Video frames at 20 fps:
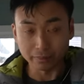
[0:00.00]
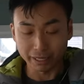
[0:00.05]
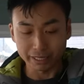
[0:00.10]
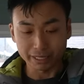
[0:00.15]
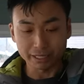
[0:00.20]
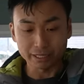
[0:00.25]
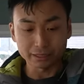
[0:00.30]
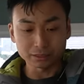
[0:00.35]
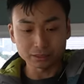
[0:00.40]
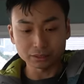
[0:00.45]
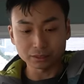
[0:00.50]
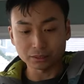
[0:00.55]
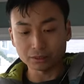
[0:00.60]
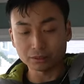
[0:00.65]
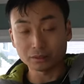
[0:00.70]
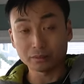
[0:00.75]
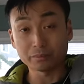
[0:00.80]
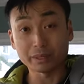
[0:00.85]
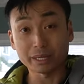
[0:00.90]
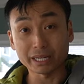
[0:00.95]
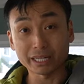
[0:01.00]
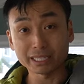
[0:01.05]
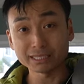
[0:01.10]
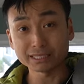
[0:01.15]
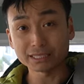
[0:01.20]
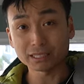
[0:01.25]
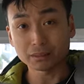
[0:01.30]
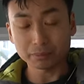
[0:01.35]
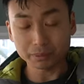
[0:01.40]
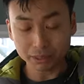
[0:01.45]
My internal body
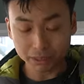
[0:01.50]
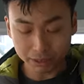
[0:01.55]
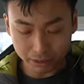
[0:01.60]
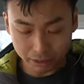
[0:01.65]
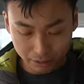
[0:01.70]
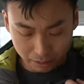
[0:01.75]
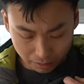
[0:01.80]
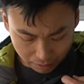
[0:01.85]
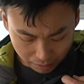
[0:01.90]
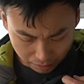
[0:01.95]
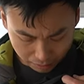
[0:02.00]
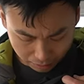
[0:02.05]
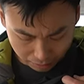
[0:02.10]
temperature,